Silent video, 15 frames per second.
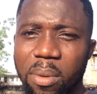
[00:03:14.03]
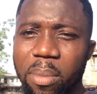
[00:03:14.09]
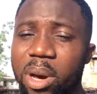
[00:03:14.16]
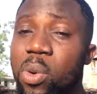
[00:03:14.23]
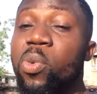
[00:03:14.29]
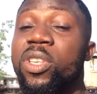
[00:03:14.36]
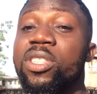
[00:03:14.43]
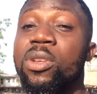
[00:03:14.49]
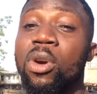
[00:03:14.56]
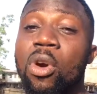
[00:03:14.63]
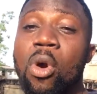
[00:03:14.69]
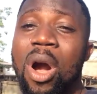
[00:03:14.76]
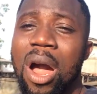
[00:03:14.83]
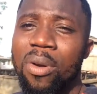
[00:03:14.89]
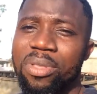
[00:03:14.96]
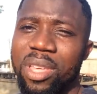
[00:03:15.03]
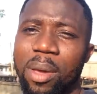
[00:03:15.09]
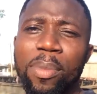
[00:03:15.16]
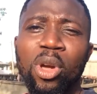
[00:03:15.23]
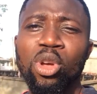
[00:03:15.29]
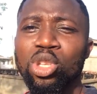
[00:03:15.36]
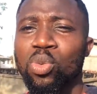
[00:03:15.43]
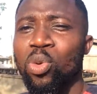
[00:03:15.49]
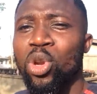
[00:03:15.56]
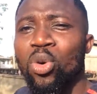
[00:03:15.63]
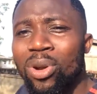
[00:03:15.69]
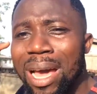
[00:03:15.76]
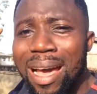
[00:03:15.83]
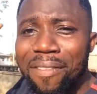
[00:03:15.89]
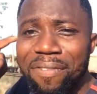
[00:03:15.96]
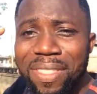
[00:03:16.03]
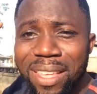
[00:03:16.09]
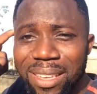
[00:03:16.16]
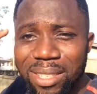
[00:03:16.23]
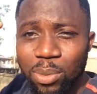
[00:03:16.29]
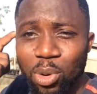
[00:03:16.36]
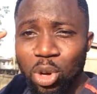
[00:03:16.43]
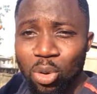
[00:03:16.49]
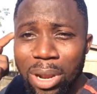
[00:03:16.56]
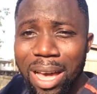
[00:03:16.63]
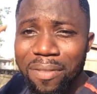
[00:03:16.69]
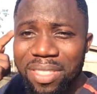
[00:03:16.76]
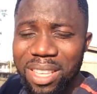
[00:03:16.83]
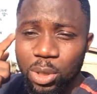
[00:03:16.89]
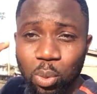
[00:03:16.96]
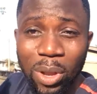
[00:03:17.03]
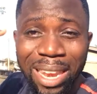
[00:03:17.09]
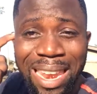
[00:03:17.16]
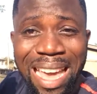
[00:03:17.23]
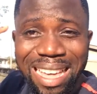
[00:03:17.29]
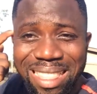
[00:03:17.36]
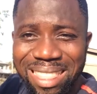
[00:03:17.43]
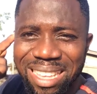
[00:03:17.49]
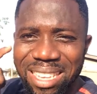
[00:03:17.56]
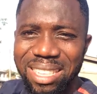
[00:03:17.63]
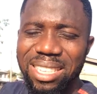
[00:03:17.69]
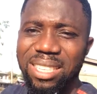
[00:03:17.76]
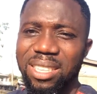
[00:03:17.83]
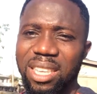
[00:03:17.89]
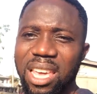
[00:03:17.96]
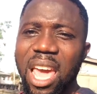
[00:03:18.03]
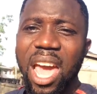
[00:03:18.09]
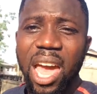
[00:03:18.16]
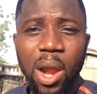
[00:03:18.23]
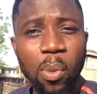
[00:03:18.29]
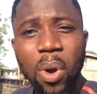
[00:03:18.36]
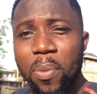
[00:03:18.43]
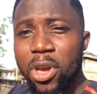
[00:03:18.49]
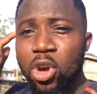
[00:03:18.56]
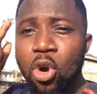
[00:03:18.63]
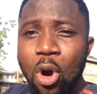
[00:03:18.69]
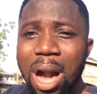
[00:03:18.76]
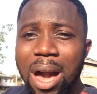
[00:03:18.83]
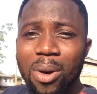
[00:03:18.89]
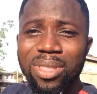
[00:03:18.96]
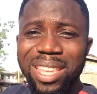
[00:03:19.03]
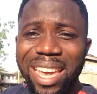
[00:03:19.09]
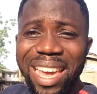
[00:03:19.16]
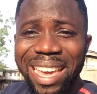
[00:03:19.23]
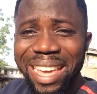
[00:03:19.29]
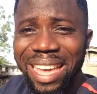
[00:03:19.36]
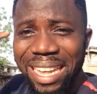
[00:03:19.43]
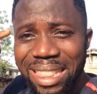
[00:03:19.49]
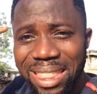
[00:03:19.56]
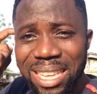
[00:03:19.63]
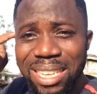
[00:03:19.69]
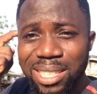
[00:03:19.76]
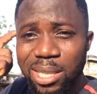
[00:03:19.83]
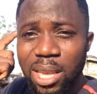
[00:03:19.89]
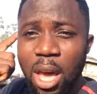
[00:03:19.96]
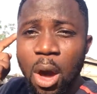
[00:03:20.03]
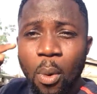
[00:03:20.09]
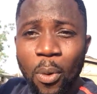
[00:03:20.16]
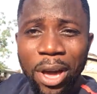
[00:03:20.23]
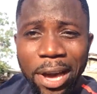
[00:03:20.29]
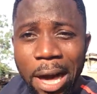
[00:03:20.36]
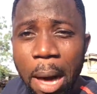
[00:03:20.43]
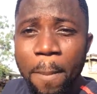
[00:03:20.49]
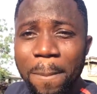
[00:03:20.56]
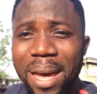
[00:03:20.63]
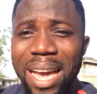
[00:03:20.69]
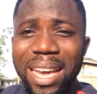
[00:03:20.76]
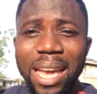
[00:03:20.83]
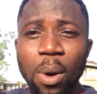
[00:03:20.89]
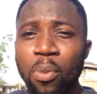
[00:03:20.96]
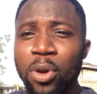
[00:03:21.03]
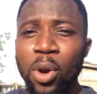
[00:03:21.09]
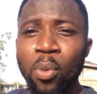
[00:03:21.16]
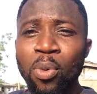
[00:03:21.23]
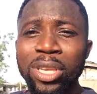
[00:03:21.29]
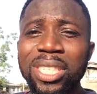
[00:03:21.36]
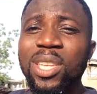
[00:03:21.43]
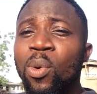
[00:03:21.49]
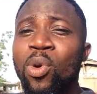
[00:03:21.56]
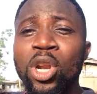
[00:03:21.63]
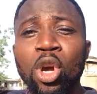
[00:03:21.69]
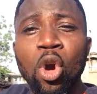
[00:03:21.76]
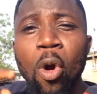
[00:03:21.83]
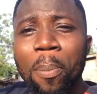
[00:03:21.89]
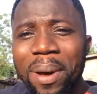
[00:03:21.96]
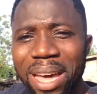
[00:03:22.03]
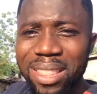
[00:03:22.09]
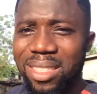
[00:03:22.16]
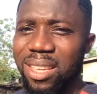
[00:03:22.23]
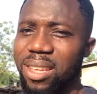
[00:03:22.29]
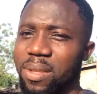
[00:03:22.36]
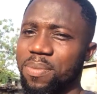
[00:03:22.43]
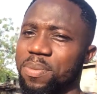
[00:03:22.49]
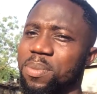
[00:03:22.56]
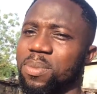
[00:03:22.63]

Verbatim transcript: but we still go out there because we don't have this. We don't have this. We lack this. And when we go out there and get this, we come back and we, we still want to go back there.